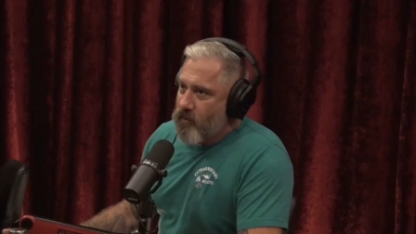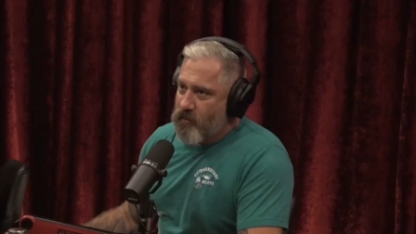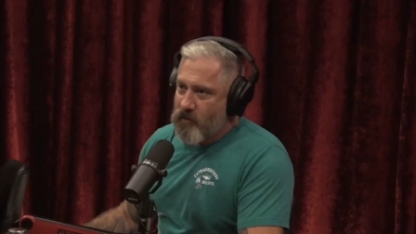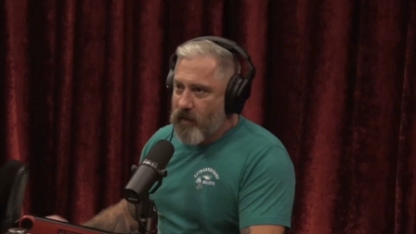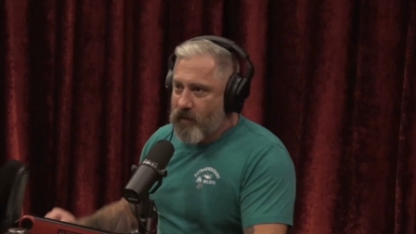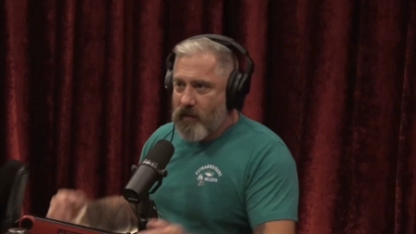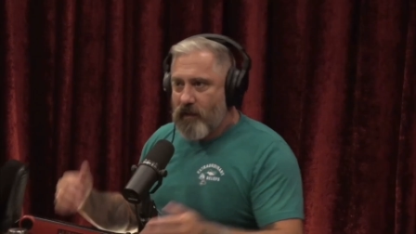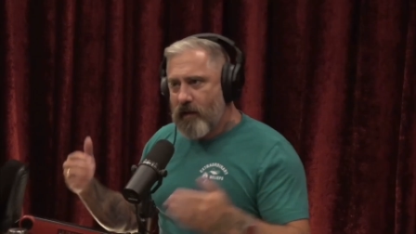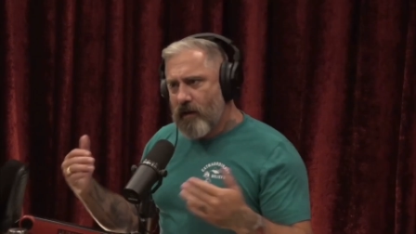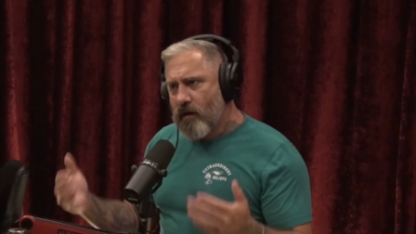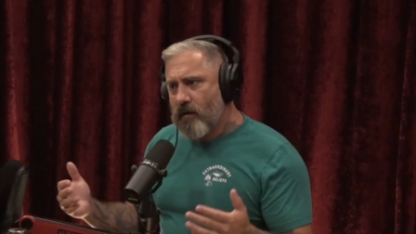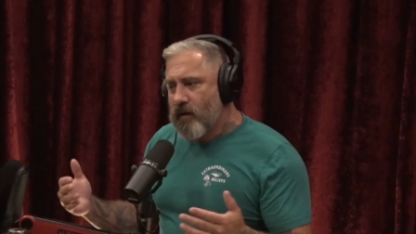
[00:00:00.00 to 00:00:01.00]
like
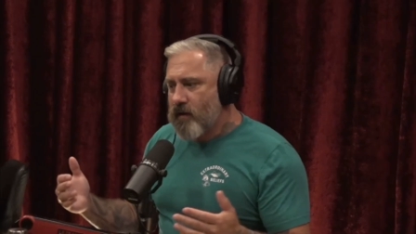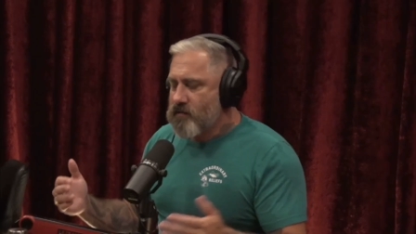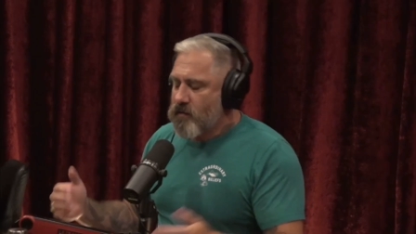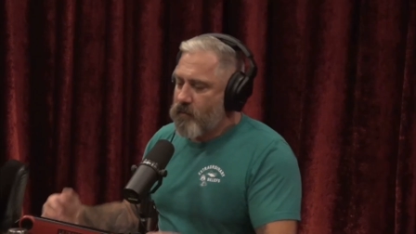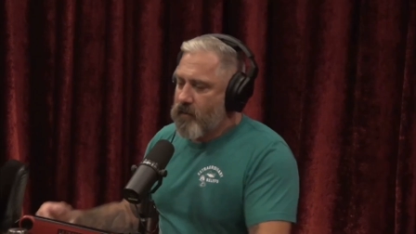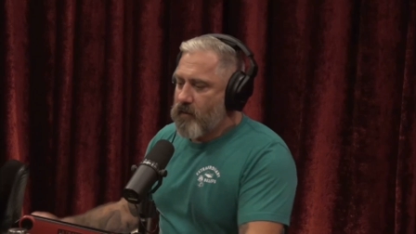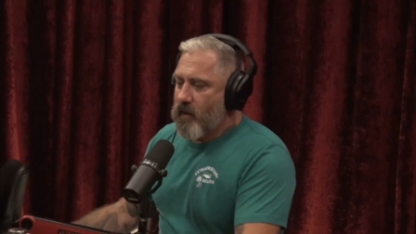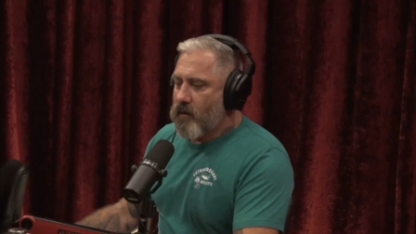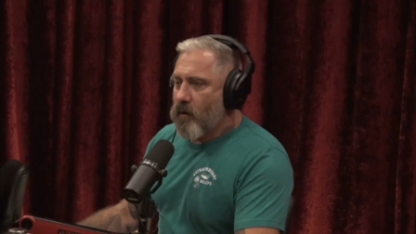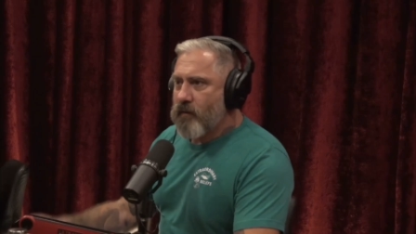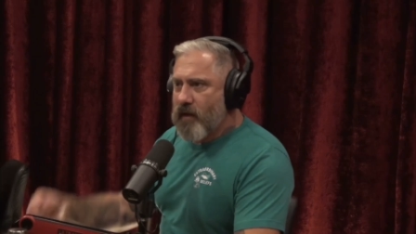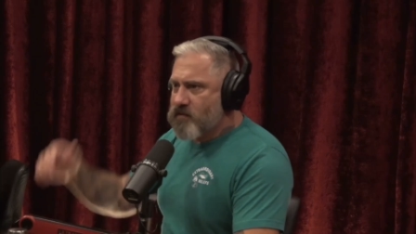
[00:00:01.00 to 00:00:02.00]
hear this and be like,
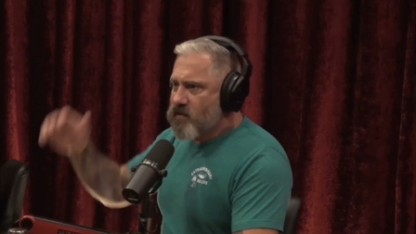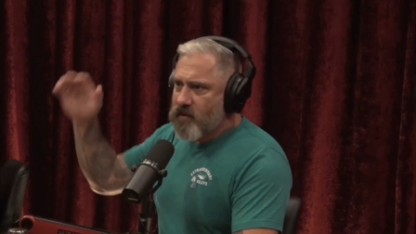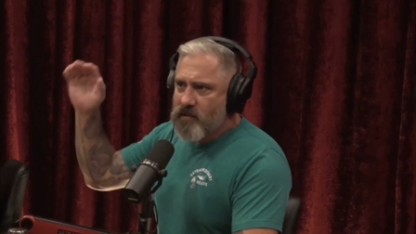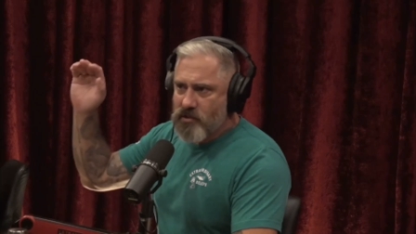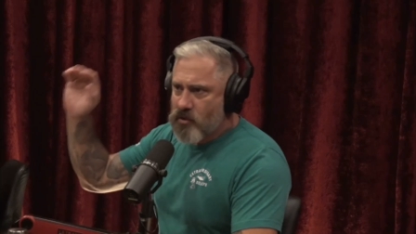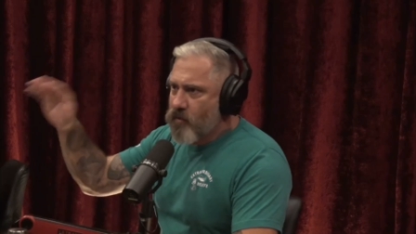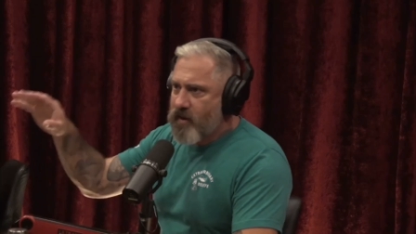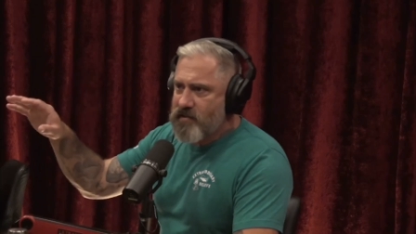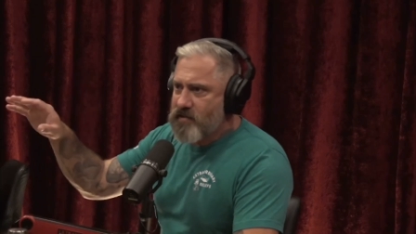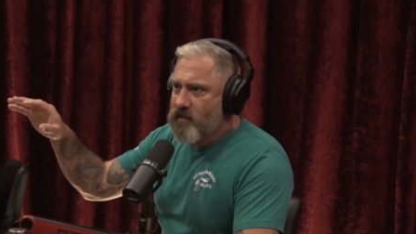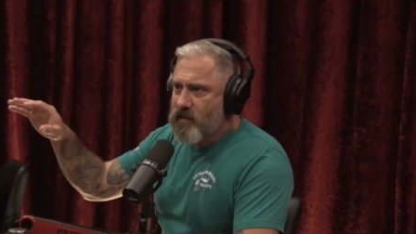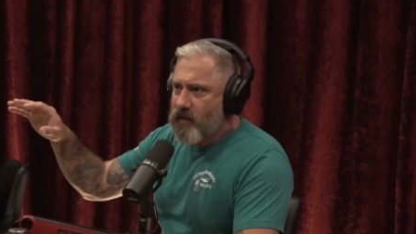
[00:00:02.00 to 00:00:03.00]
"Oh, that's like this
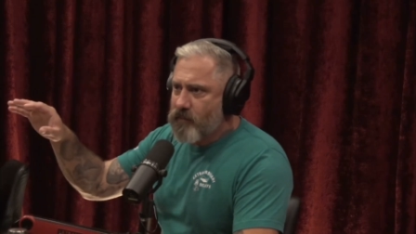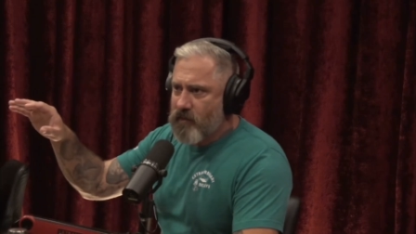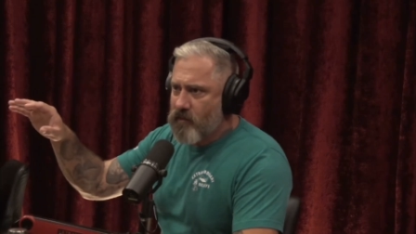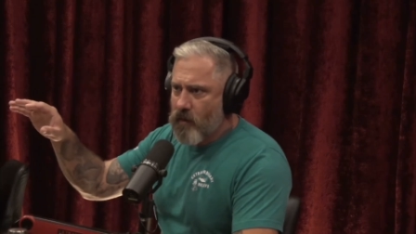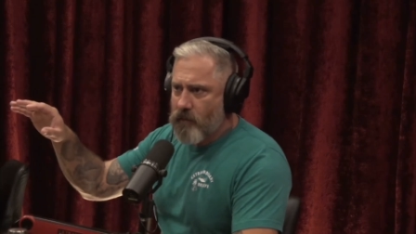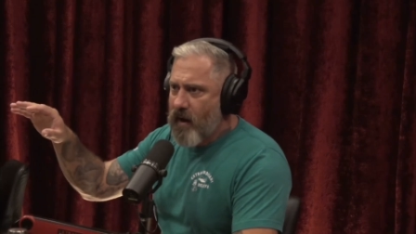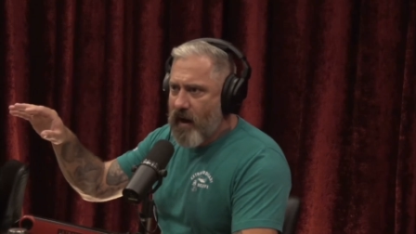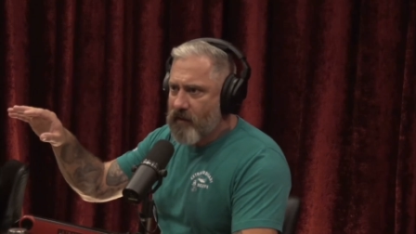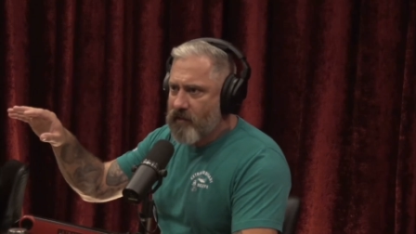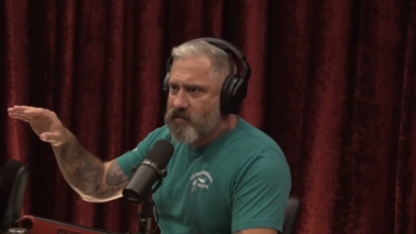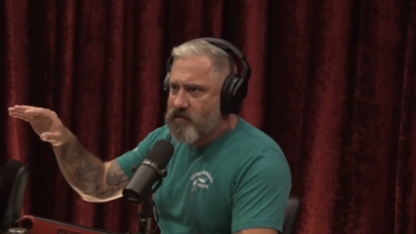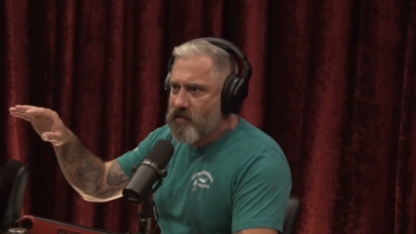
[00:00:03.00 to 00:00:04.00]
crazy leap that there are
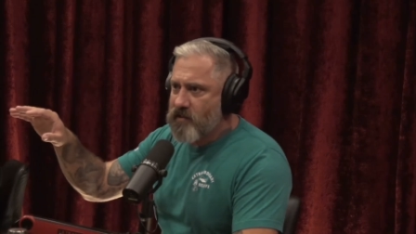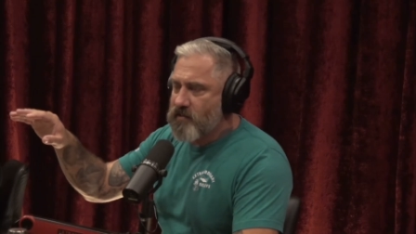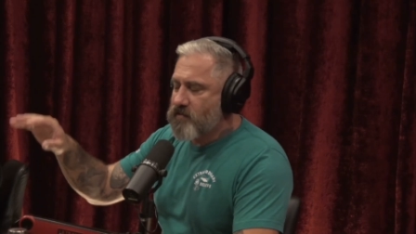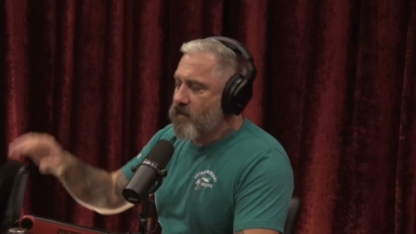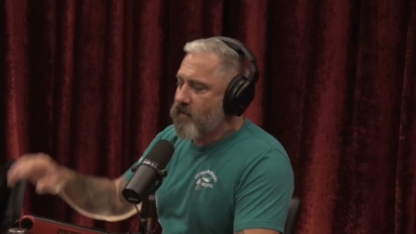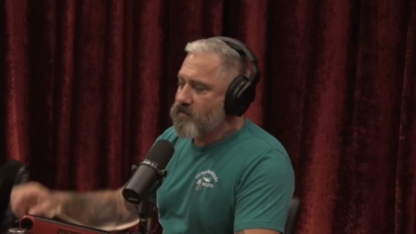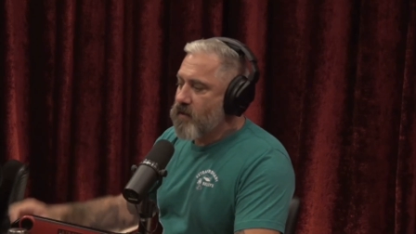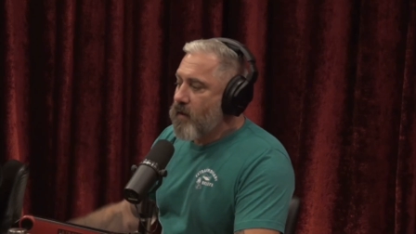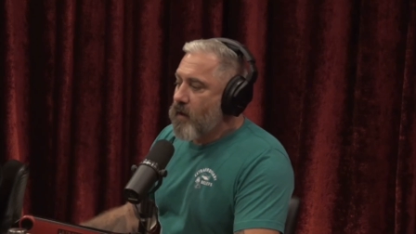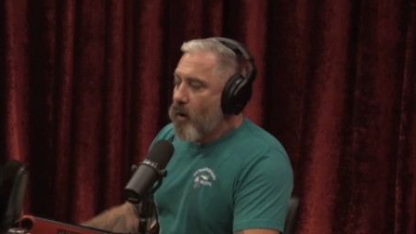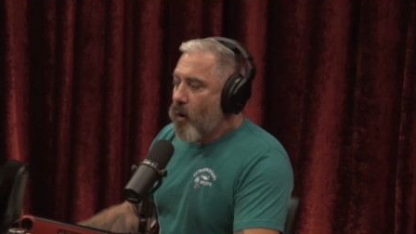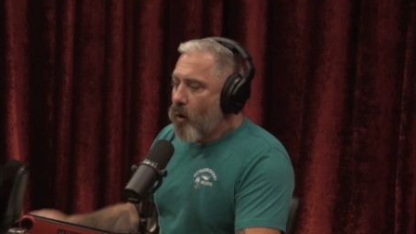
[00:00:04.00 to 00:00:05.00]
pilots to these things."
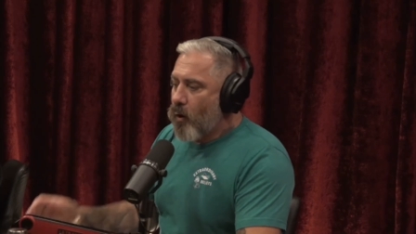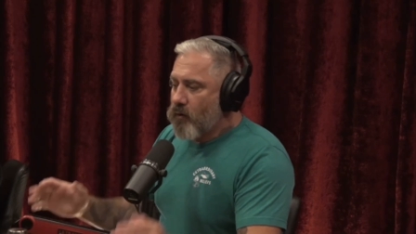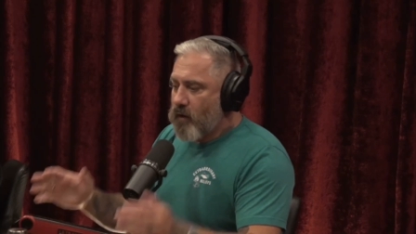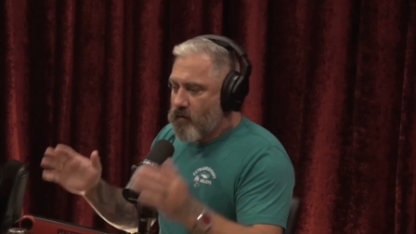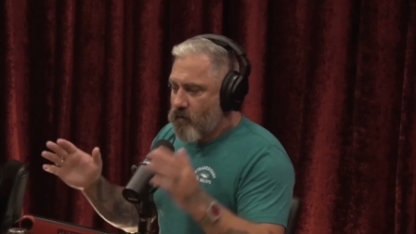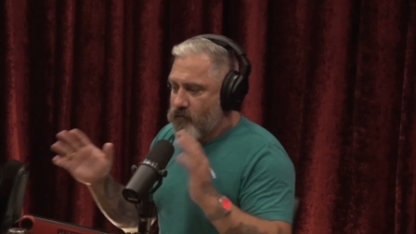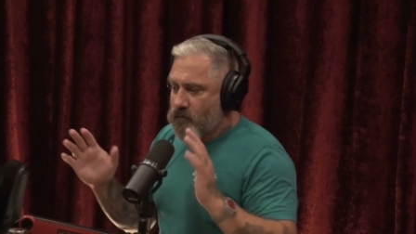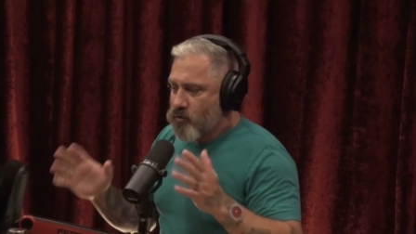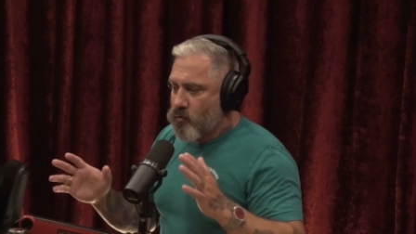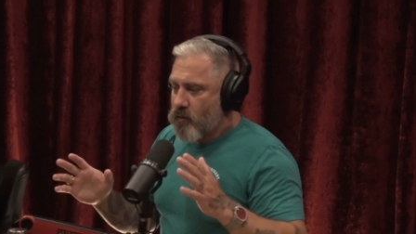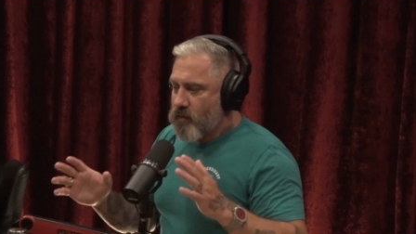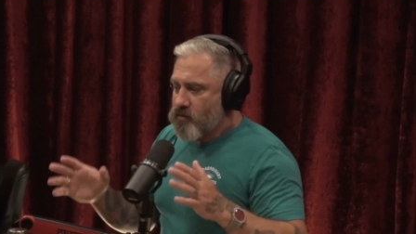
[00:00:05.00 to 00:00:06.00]
All I know for
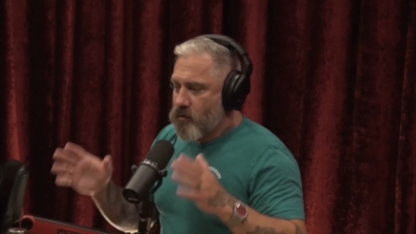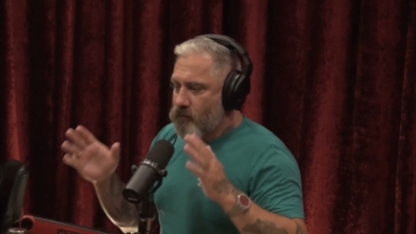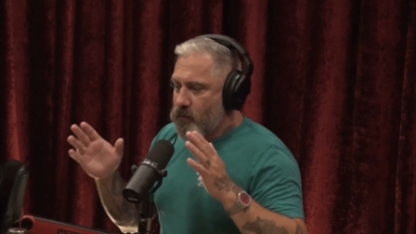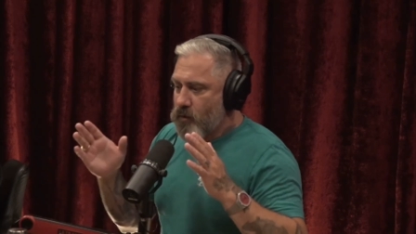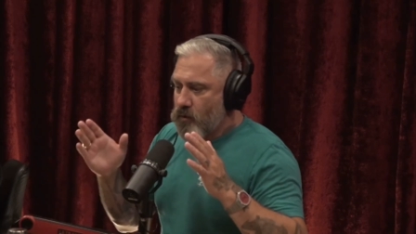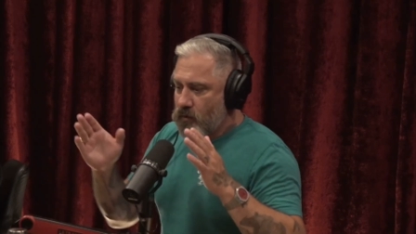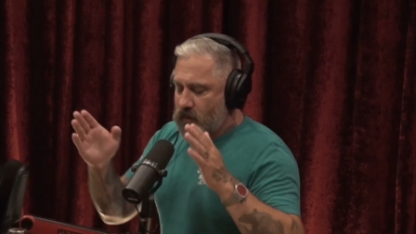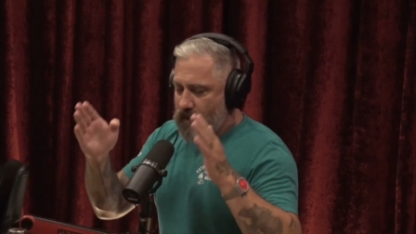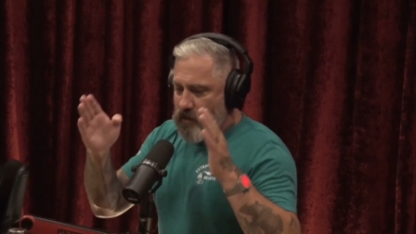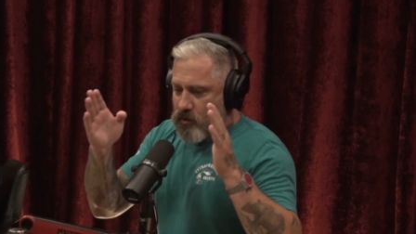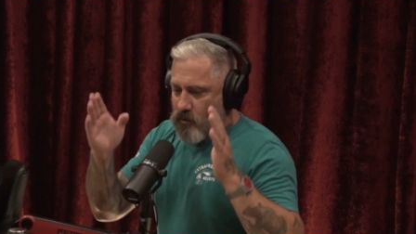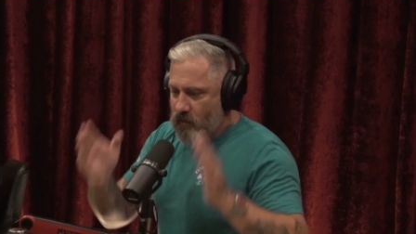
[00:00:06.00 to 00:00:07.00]
sure is okay,
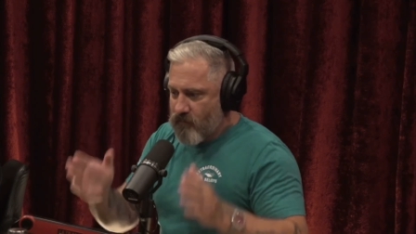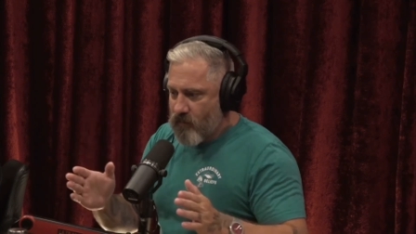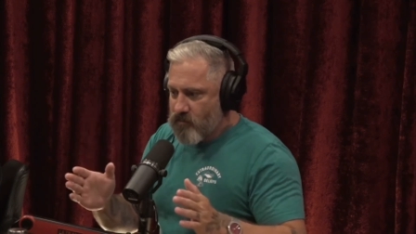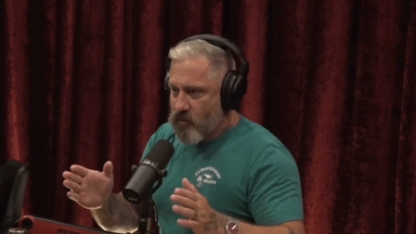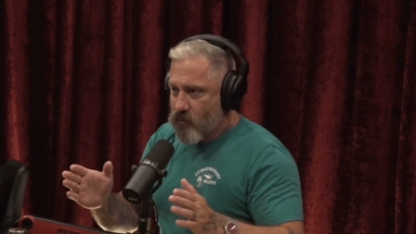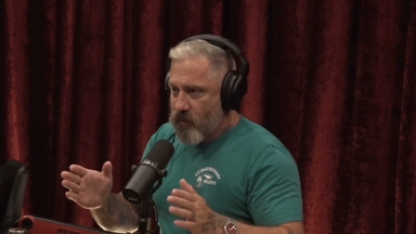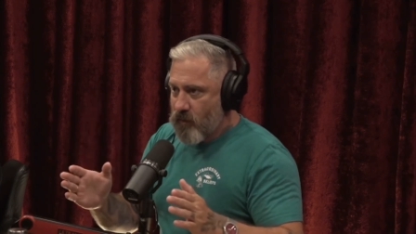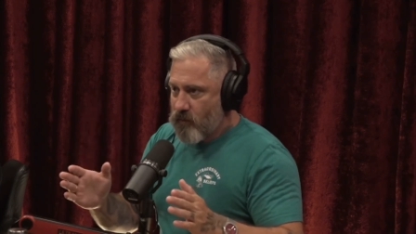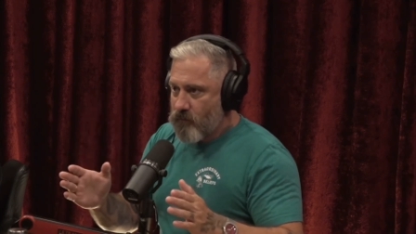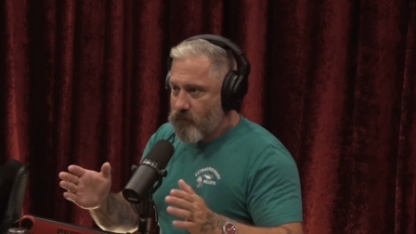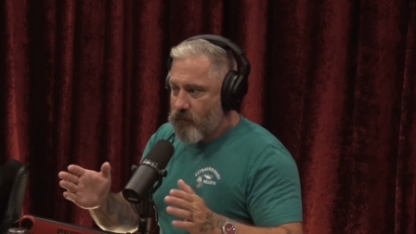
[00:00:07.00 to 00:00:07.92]
UFOs are real.